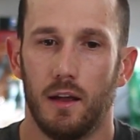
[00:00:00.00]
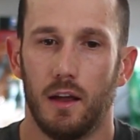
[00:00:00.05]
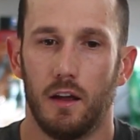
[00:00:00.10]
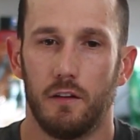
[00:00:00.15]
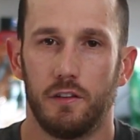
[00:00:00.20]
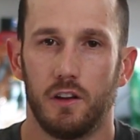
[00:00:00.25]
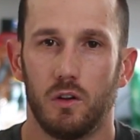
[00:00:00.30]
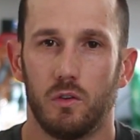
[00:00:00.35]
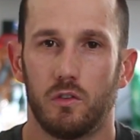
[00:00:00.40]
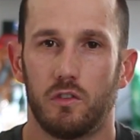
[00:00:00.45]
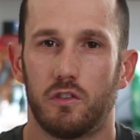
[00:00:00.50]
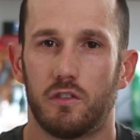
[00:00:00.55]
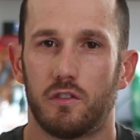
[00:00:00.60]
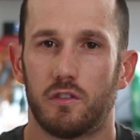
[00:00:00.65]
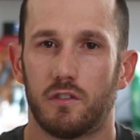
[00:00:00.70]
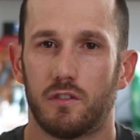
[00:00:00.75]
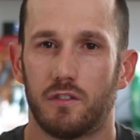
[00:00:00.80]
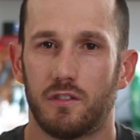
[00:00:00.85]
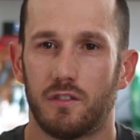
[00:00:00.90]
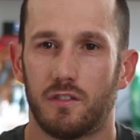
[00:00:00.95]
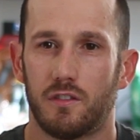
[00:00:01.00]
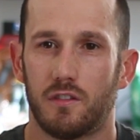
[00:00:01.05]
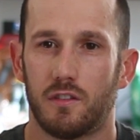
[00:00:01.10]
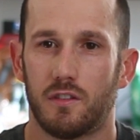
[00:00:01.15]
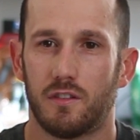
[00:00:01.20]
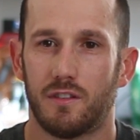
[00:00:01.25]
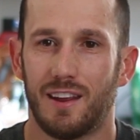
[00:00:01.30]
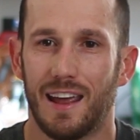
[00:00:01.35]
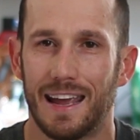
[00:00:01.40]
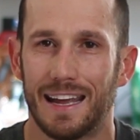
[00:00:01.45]
If you
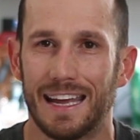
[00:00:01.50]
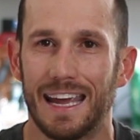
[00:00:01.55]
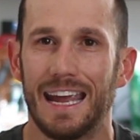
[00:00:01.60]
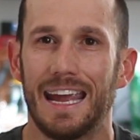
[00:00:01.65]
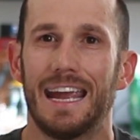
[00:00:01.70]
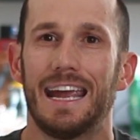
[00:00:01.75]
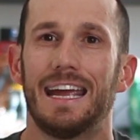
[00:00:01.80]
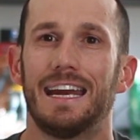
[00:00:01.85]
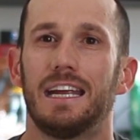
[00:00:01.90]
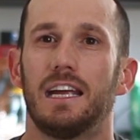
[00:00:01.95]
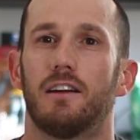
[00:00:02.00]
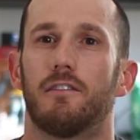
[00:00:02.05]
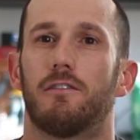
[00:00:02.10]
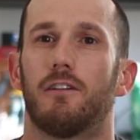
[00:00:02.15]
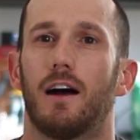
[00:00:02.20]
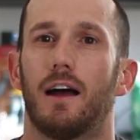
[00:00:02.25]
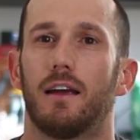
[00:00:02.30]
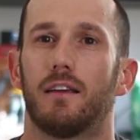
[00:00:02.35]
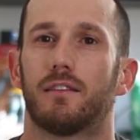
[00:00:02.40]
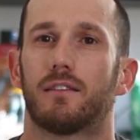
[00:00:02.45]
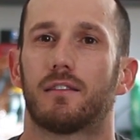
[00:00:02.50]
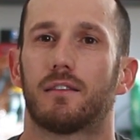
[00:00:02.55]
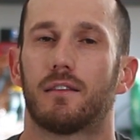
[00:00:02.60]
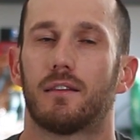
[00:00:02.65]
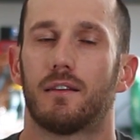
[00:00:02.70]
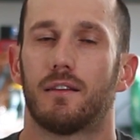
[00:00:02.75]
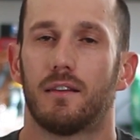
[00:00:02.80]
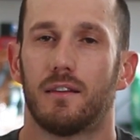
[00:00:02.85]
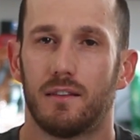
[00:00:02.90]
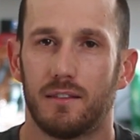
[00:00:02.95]
take any
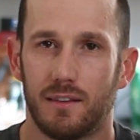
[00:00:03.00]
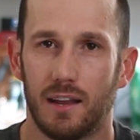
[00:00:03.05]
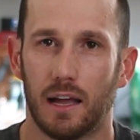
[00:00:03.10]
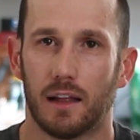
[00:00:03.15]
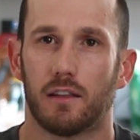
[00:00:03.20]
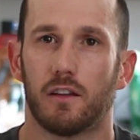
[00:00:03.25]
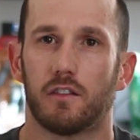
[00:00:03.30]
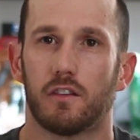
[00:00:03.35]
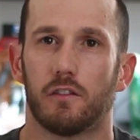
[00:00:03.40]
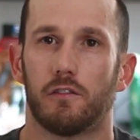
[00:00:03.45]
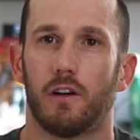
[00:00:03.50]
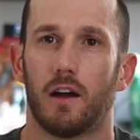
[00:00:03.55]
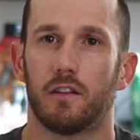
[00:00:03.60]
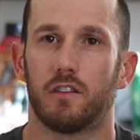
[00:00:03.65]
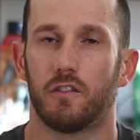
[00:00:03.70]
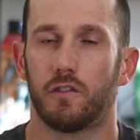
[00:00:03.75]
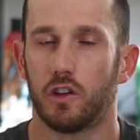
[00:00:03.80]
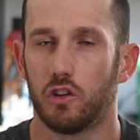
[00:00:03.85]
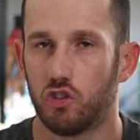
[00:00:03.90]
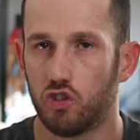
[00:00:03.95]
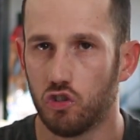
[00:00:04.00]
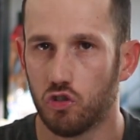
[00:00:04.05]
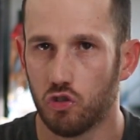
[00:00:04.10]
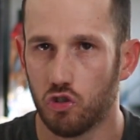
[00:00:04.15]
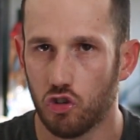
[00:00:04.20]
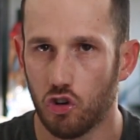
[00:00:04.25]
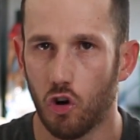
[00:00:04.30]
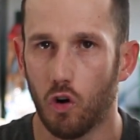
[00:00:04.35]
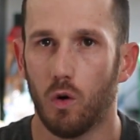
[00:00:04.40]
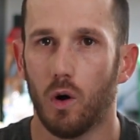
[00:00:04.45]
advice, take this advice. If you do
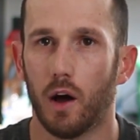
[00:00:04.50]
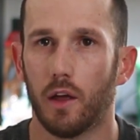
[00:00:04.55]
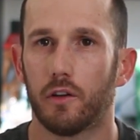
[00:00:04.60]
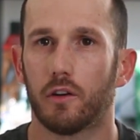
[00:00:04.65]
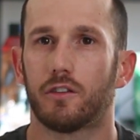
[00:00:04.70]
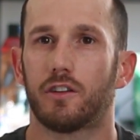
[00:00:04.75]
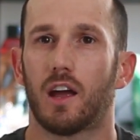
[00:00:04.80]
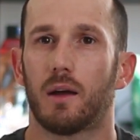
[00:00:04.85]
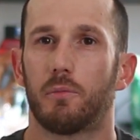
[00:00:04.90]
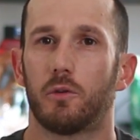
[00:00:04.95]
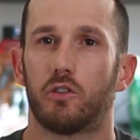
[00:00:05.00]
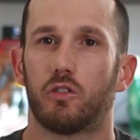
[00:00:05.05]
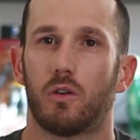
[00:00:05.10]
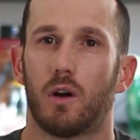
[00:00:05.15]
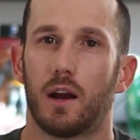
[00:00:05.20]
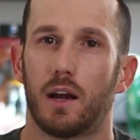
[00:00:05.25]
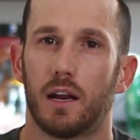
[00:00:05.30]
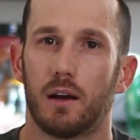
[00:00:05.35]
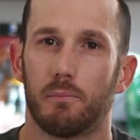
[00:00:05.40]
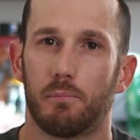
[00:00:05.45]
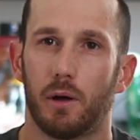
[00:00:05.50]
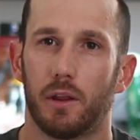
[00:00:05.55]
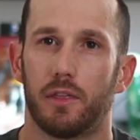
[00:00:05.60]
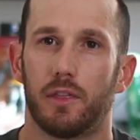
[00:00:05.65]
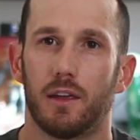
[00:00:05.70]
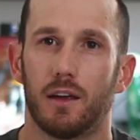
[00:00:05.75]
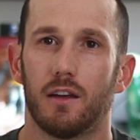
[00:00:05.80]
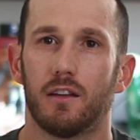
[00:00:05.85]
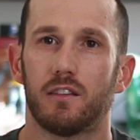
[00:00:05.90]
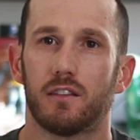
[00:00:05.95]
no other type of training
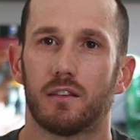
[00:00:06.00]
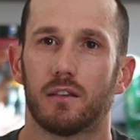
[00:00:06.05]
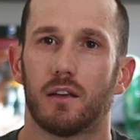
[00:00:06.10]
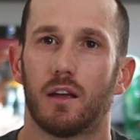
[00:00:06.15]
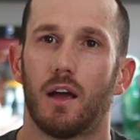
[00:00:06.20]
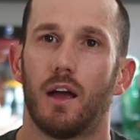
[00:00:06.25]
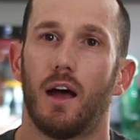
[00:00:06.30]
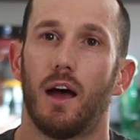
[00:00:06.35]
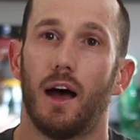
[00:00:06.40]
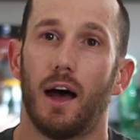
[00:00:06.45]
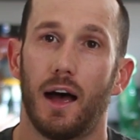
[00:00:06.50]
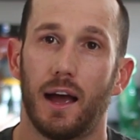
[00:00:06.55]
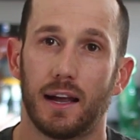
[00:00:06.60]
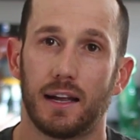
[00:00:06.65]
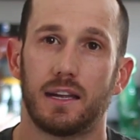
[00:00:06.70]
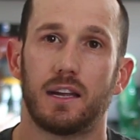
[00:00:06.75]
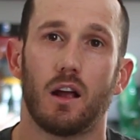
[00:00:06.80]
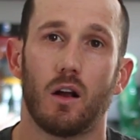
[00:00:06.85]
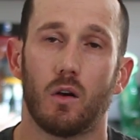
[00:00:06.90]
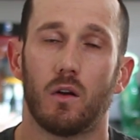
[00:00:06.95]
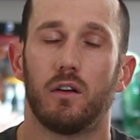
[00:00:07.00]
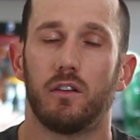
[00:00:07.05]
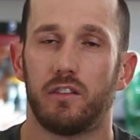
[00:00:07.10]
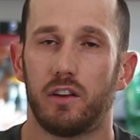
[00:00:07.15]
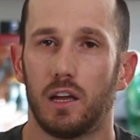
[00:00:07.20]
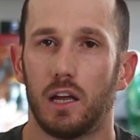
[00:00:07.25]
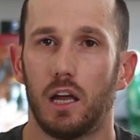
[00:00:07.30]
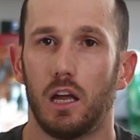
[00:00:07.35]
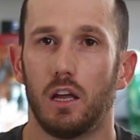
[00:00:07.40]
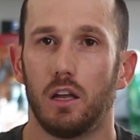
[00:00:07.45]
but this, I
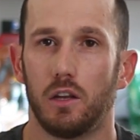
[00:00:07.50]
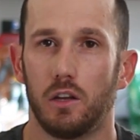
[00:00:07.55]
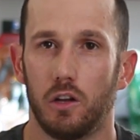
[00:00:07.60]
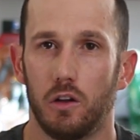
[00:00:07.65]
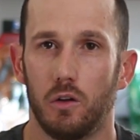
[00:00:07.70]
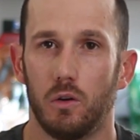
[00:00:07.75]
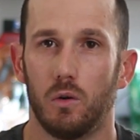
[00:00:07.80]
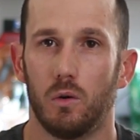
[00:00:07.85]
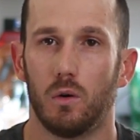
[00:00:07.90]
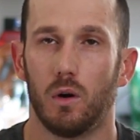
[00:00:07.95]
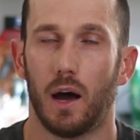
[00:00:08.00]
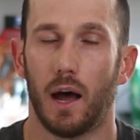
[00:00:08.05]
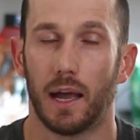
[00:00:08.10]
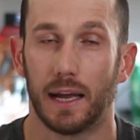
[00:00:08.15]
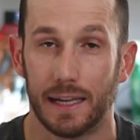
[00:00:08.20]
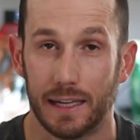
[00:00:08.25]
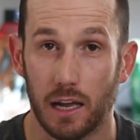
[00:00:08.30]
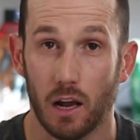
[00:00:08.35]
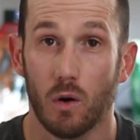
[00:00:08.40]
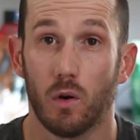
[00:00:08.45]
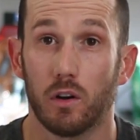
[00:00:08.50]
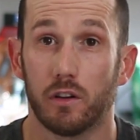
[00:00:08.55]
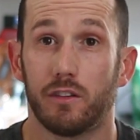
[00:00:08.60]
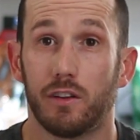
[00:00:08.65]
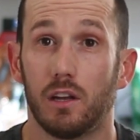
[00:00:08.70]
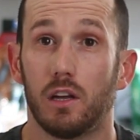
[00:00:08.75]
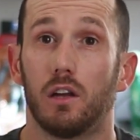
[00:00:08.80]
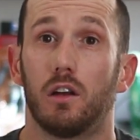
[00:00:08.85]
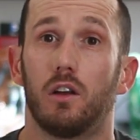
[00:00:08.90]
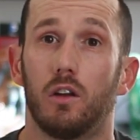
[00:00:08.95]
guarantee
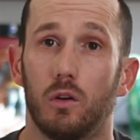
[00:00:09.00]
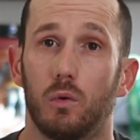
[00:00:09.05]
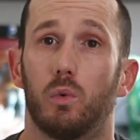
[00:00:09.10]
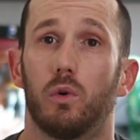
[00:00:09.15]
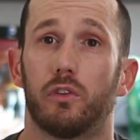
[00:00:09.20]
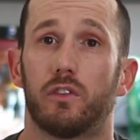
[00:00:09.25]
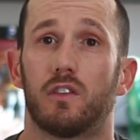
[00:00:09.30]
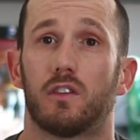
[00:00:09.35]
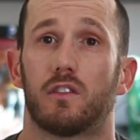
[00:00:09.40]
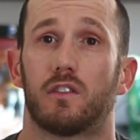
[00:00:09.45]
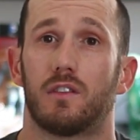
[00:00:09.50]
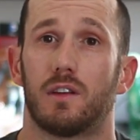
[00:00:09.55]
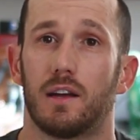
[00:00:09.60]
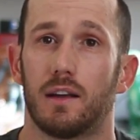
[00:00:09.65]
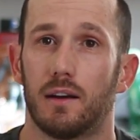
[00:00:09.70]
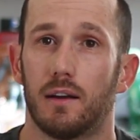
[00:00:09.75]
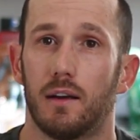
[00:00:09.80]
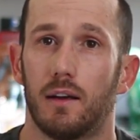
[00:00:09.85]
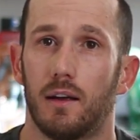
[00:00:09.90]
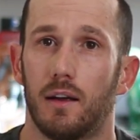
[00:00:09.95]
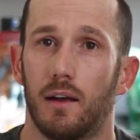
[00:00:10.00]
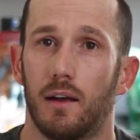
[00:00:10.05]
you will succeed.